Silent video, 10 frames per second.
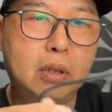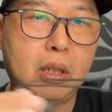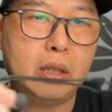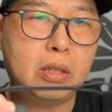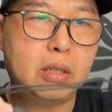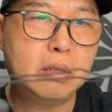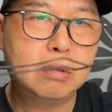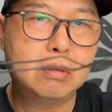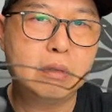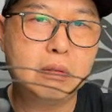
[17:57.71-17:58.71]
It's
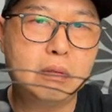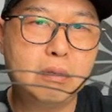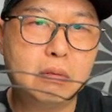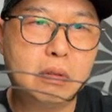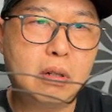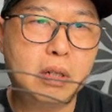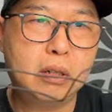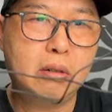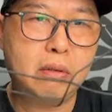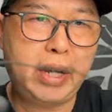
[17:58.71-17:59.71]
not
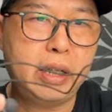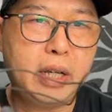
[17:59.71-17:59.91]
a great